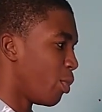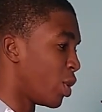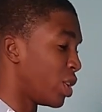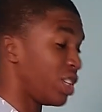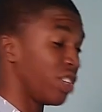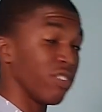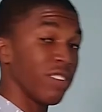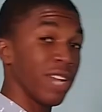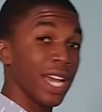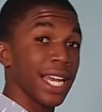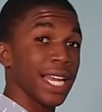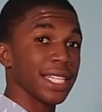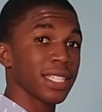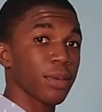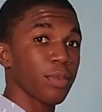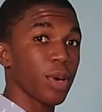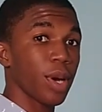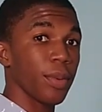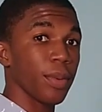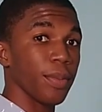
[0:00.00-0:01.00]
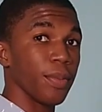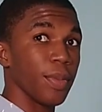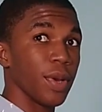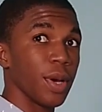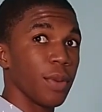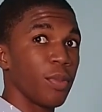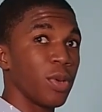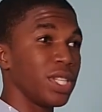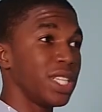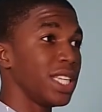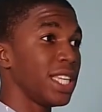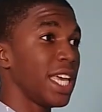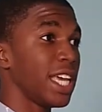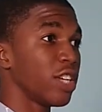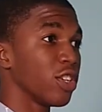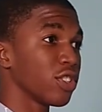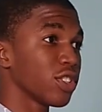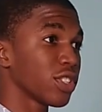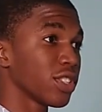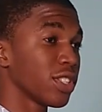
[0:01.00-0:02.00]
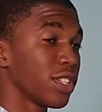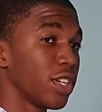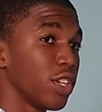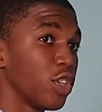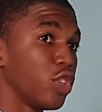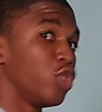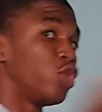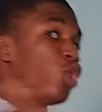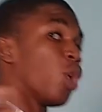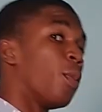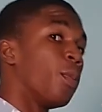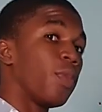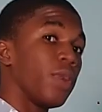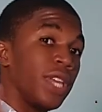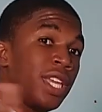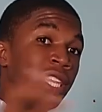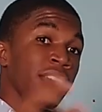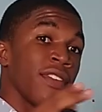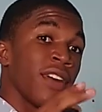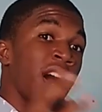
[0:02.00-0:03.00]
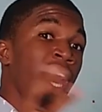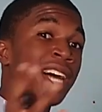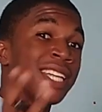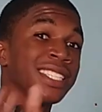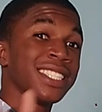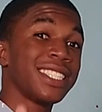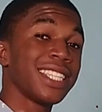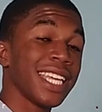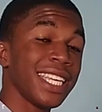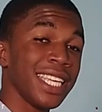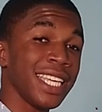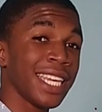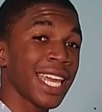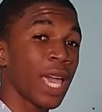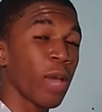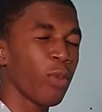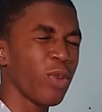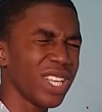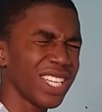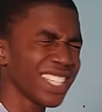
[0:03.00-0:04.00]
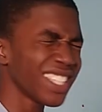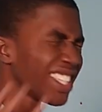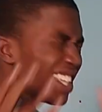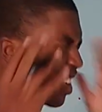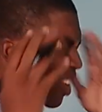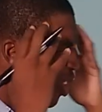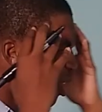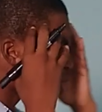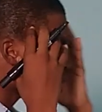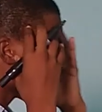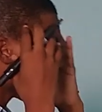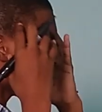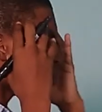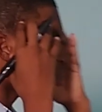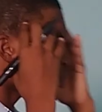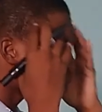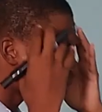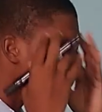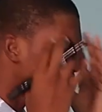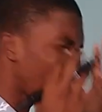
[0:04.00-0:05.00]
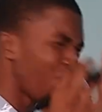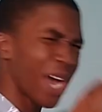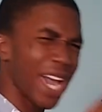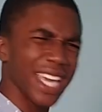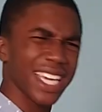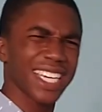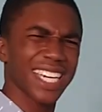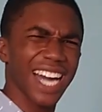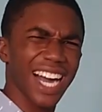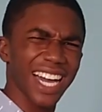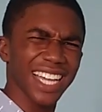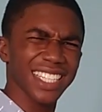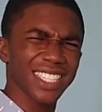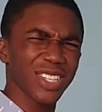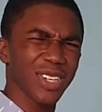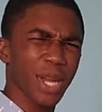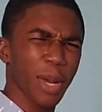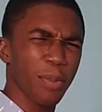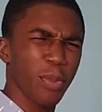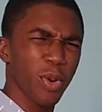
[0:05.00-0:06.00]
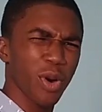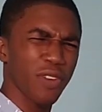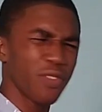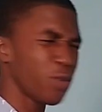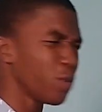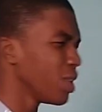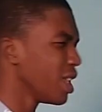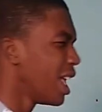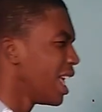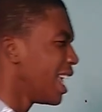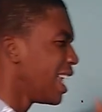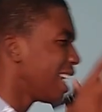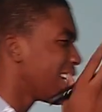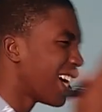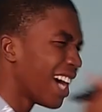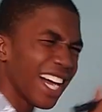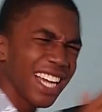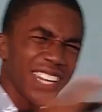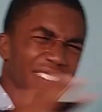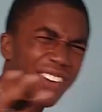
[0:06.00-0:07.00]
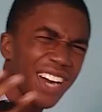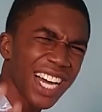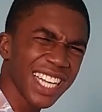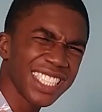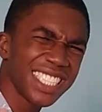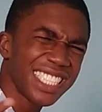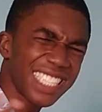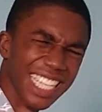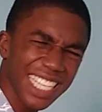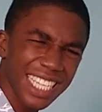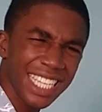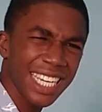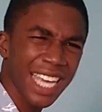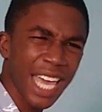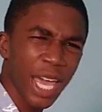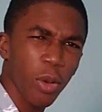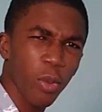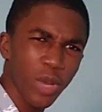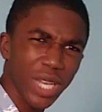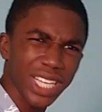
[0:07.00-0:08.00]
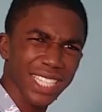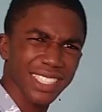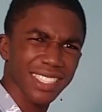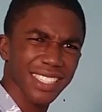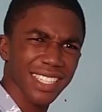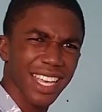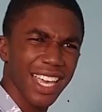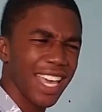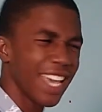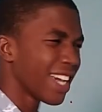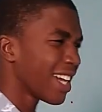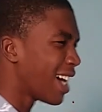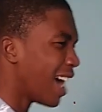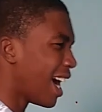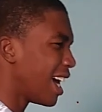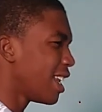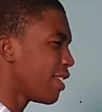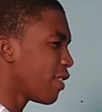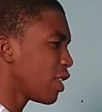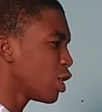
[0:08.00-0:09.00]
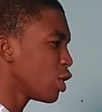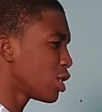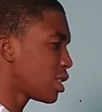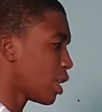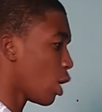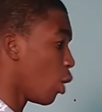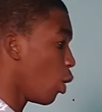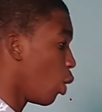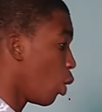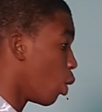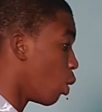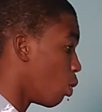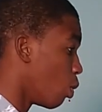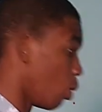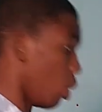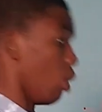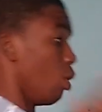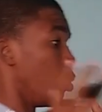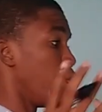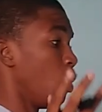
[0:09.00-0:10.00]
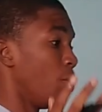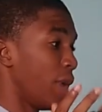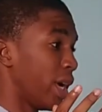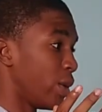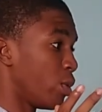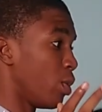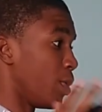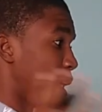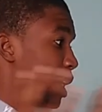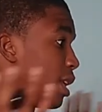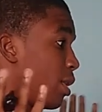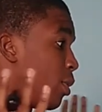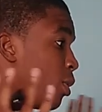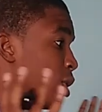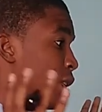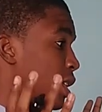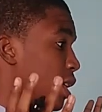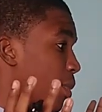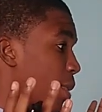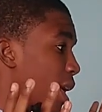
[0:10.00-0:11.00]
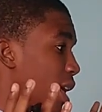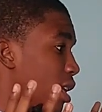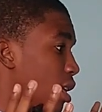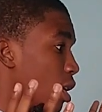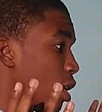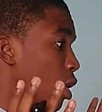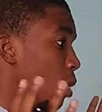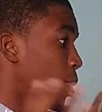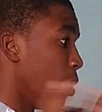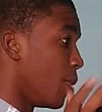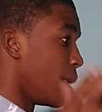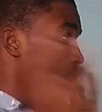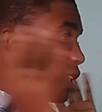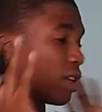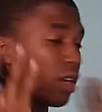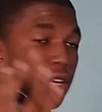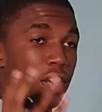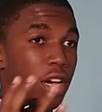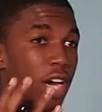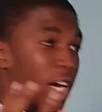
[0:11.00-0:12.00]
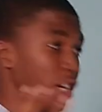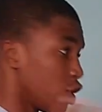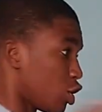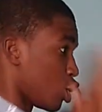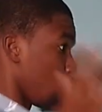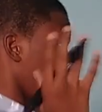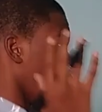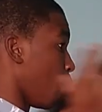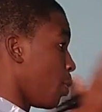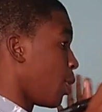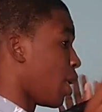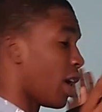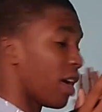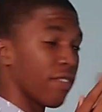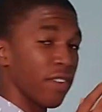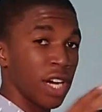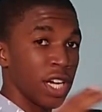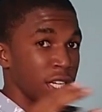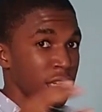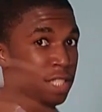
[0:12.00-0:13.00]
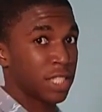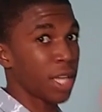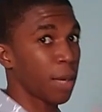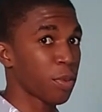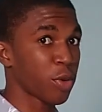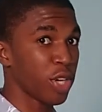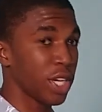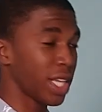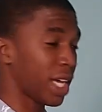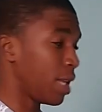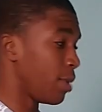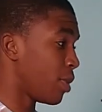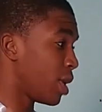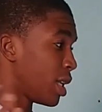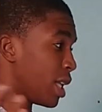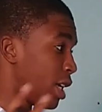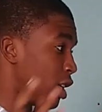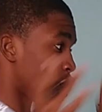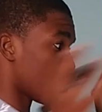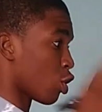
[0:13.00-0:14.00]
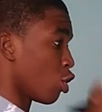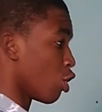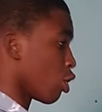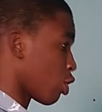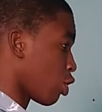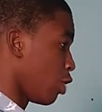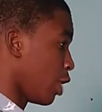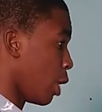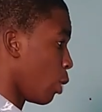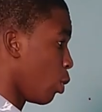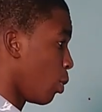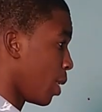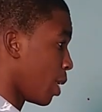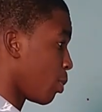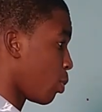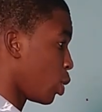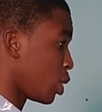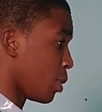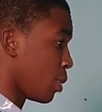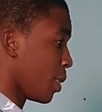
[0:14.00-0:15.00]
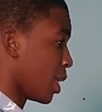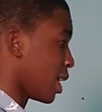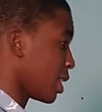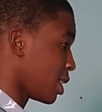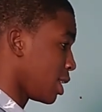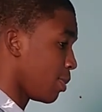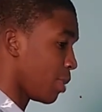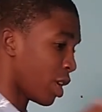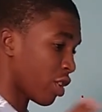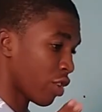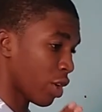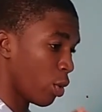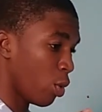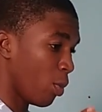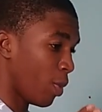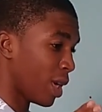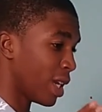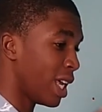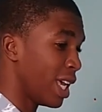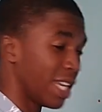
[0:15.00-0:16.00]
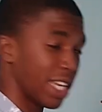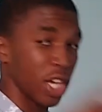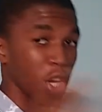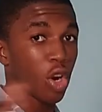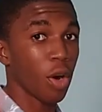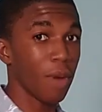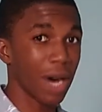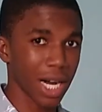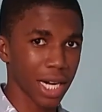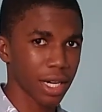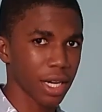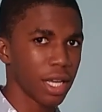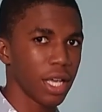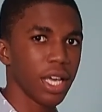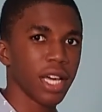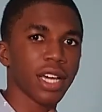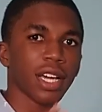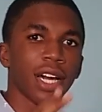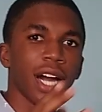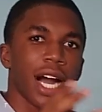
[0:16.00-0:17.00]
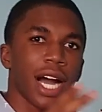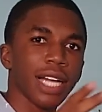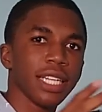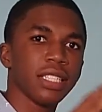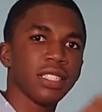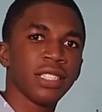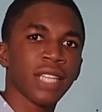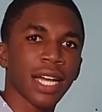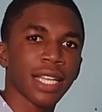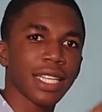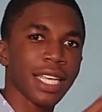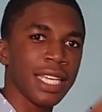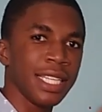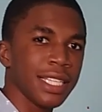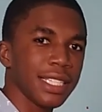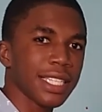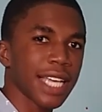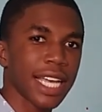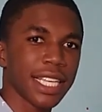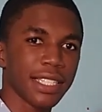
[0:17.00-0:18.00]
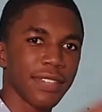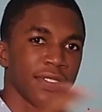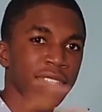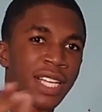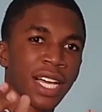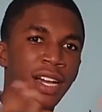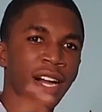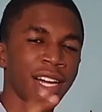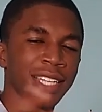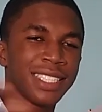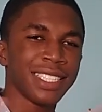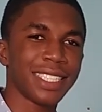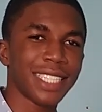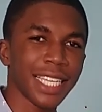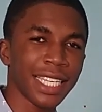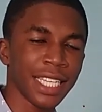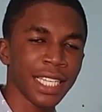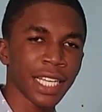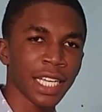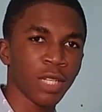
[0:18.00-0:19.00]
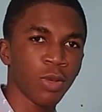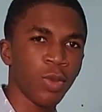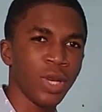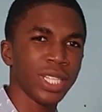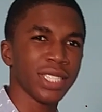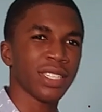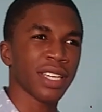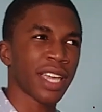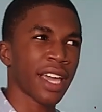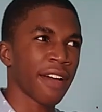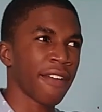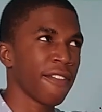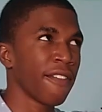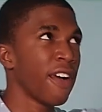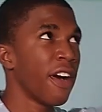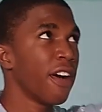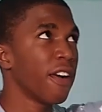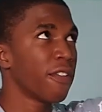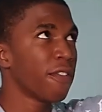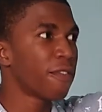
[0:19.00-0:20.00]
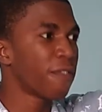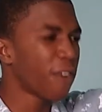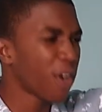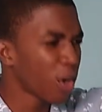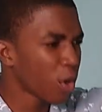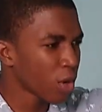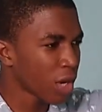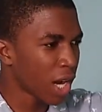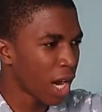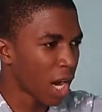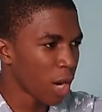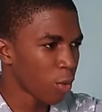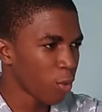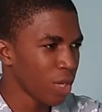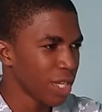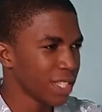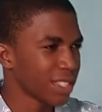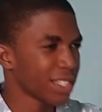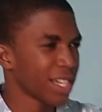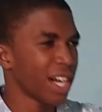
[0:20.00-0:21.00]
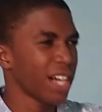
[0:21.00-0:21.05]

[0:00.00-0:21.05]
But you realize a problem. But you need just jump, you never unsteady in 9 weeks. You see, oh my God, you see that powerful? God never unsteady in 9 weeks. God never just say, woman, this a man need a compliment. And just jump up and stop create animal and just go create woman, put him on a sleep and create woman, then go back. God is not indecisive, he's not unsteady in 9 ways. You can follow God's ways.